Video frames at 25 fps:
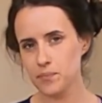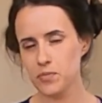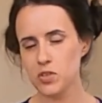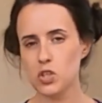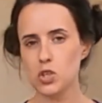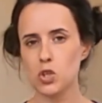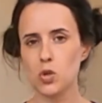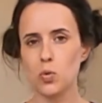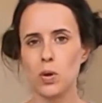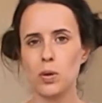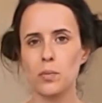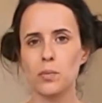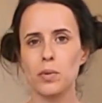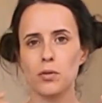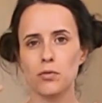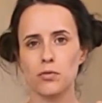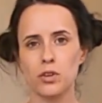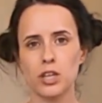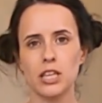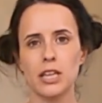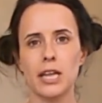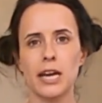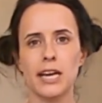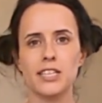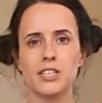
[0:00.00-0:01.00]
So when we
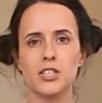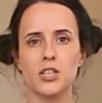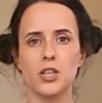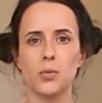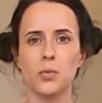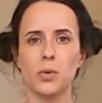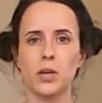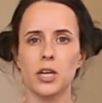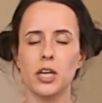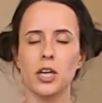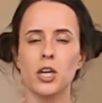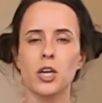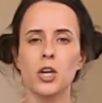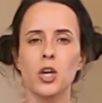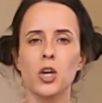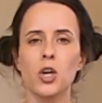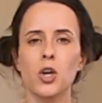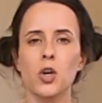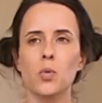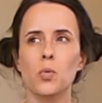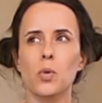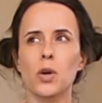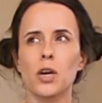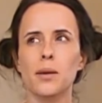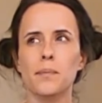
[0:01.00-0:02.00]
realize that we're
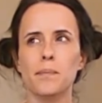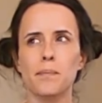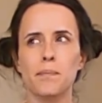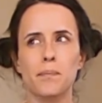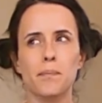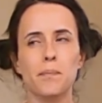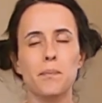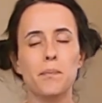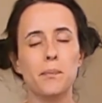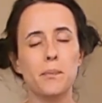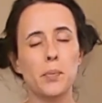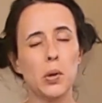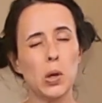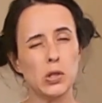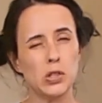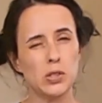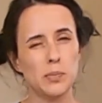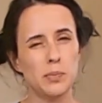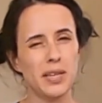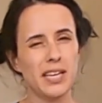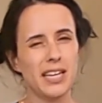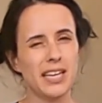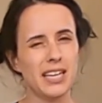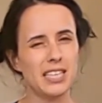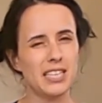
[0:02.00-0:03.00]

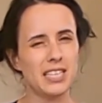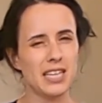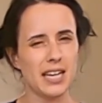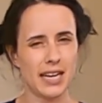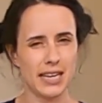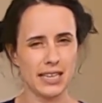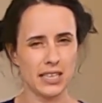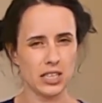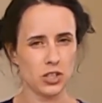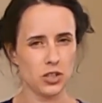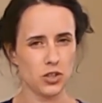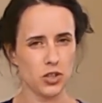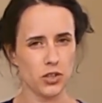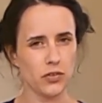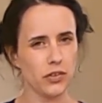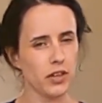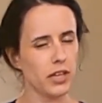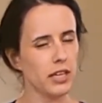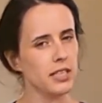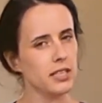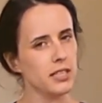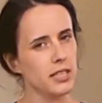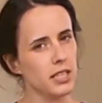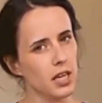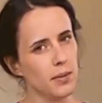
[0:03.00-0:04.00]
possibly
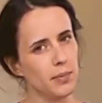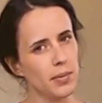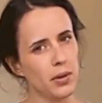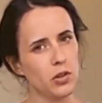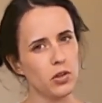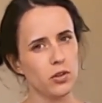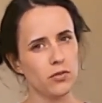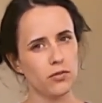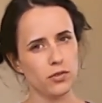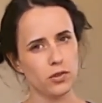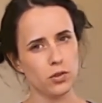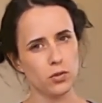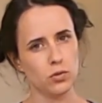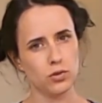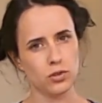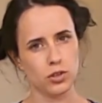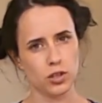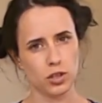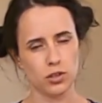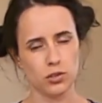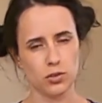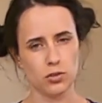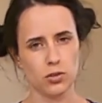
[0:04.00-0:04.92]
catastrophizing about the future,